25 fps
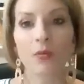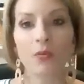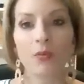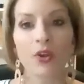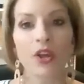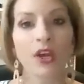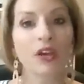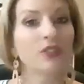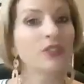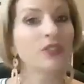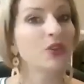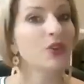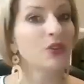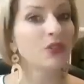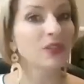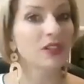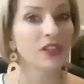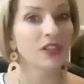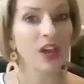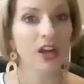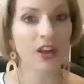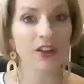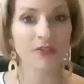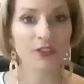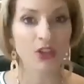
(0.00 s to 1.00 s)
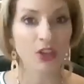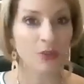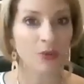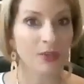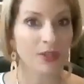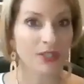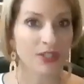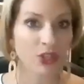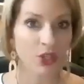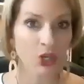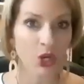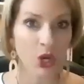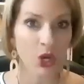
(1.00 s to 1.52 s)
We also use a lot of
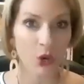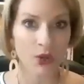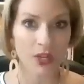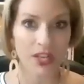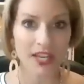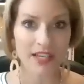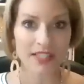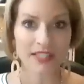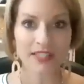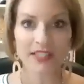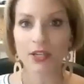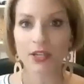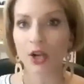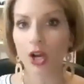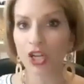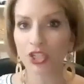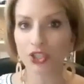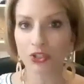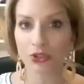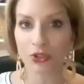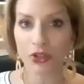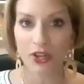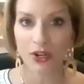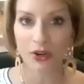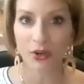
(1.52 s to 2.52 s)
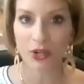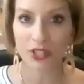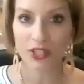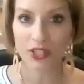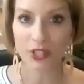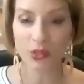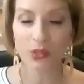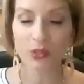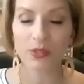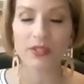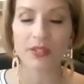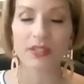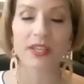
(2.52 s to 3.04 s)
cubic zirconias and Austrian
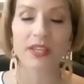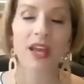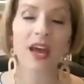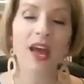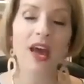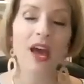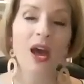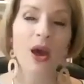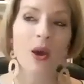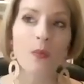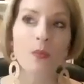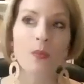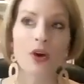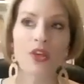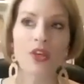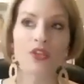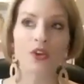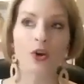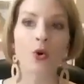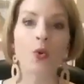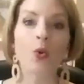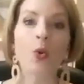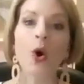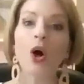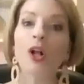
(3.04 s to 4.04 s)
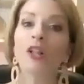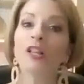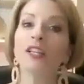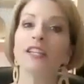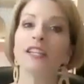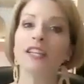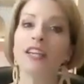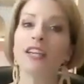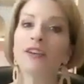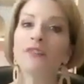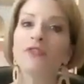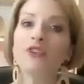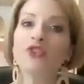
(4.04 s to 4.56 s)
crystals, but the
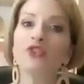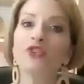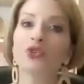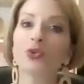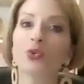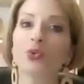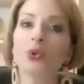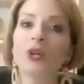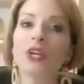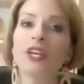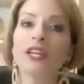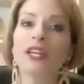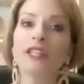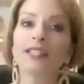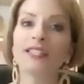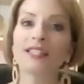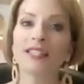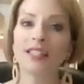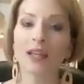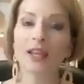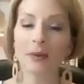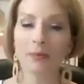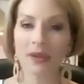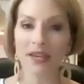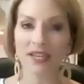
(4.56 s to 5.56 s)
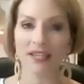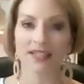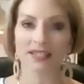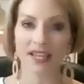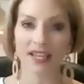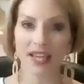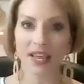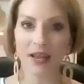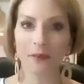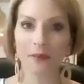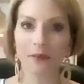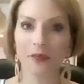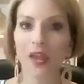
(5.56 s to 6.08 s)
quality of the jewelry is
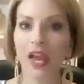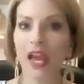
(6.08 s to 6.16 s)
amazing.